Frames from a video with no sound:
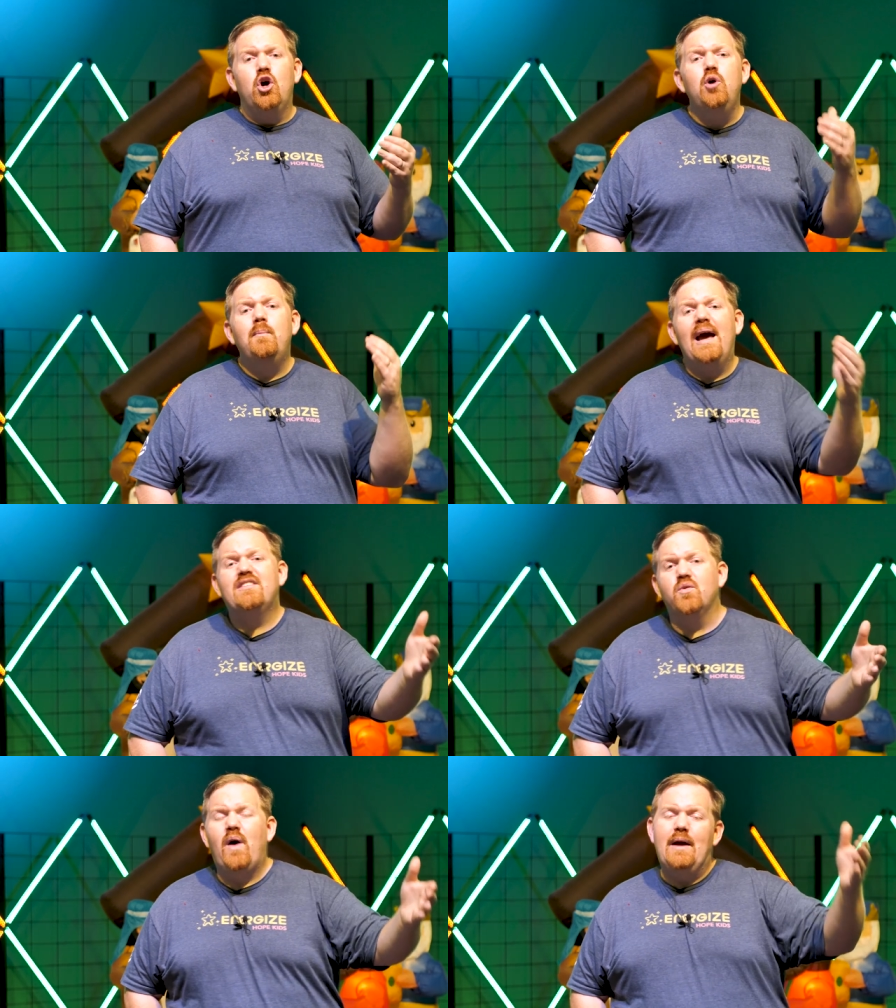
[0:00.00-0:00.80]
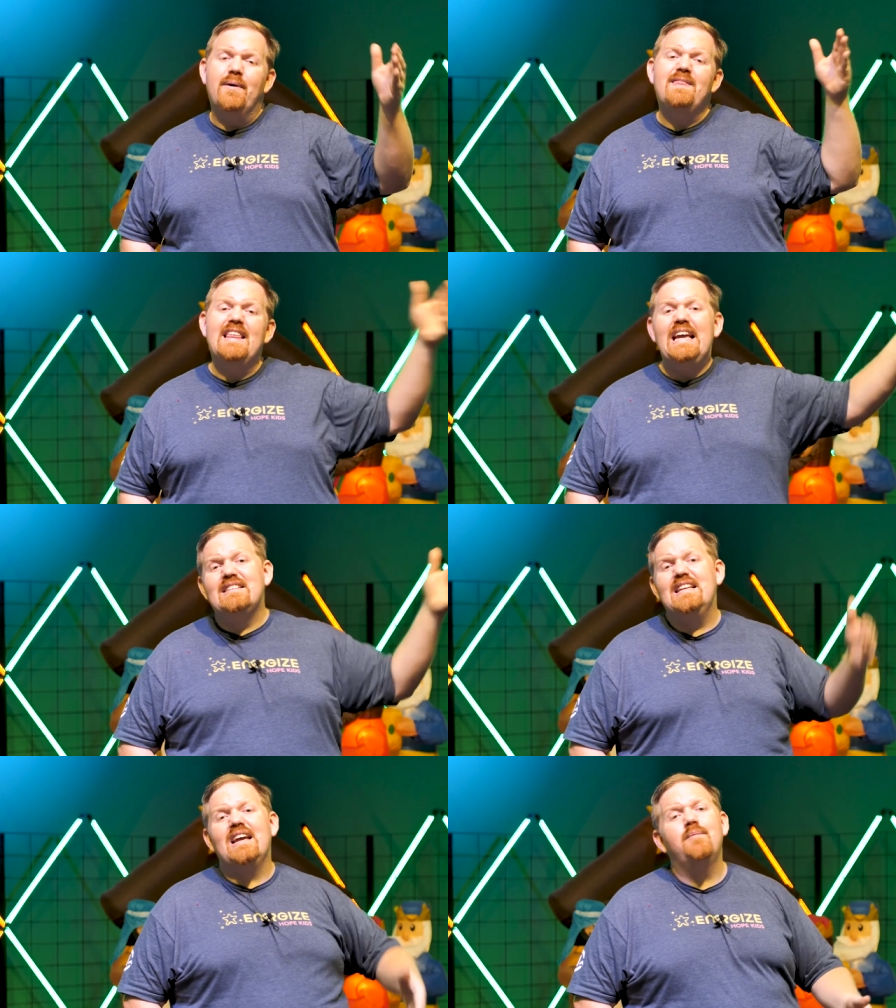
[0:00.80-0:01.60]
who makes a way. When
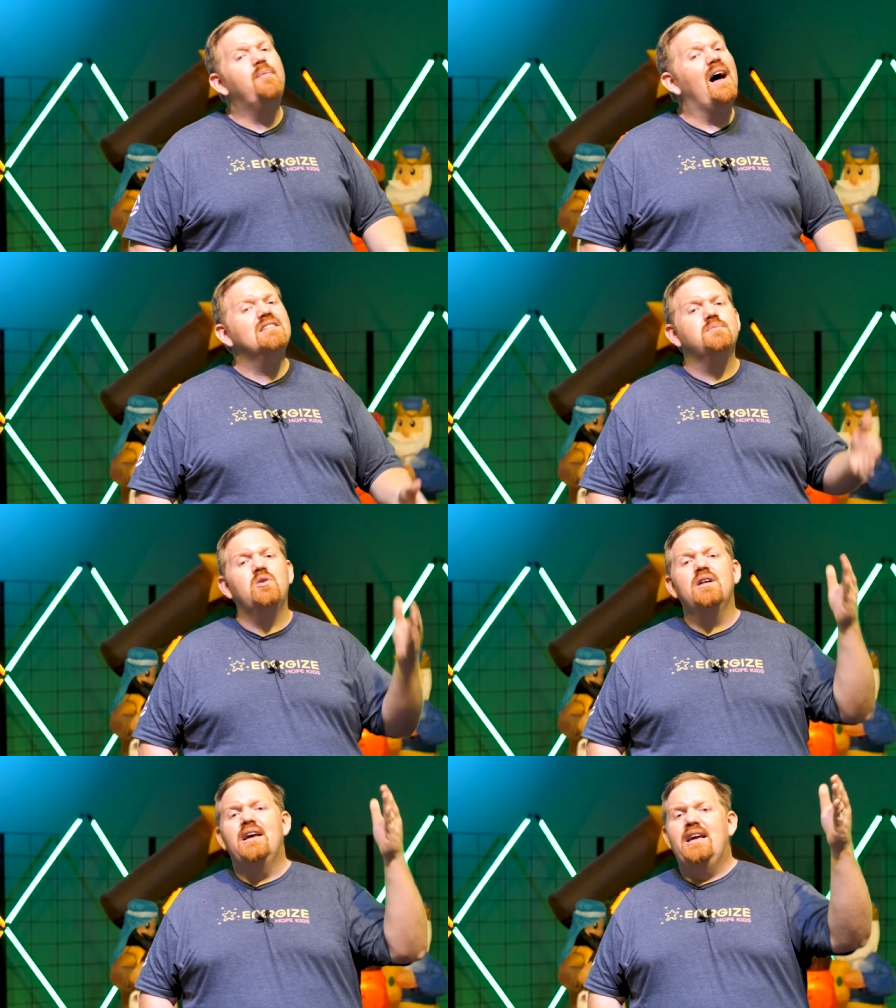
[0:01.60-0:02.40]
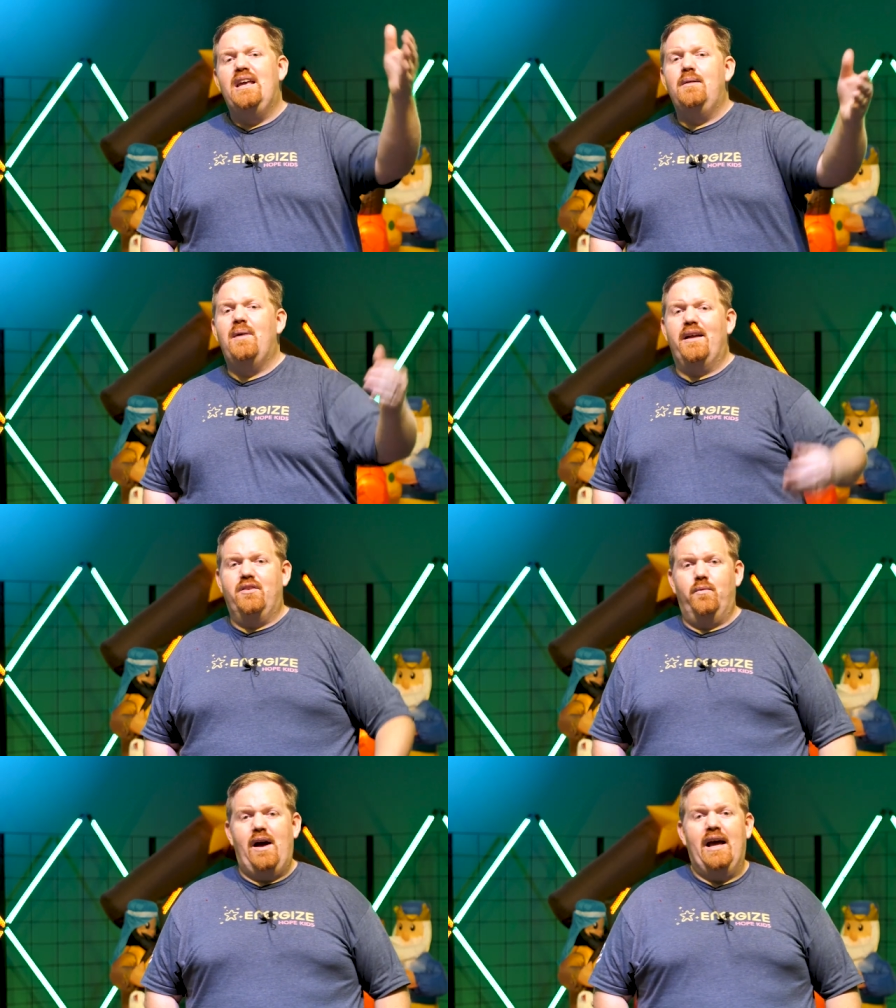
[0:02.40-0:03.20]
things seem impossible, He
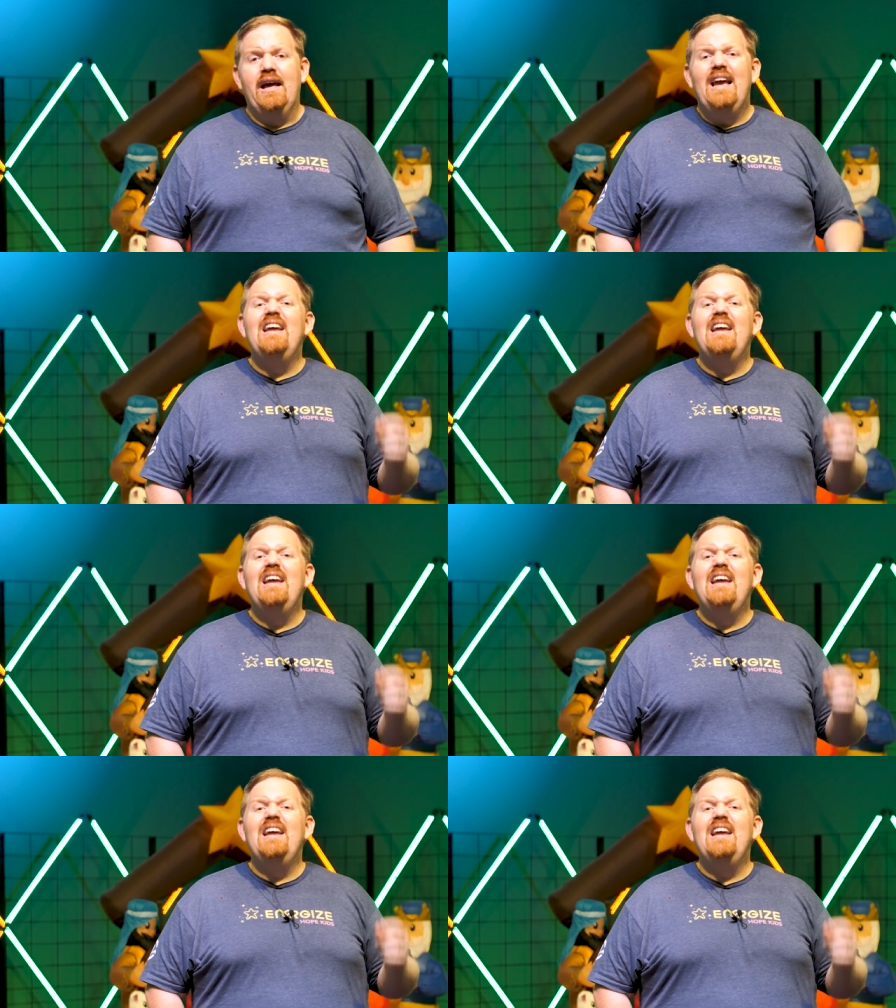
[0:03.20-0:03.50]
makes a way.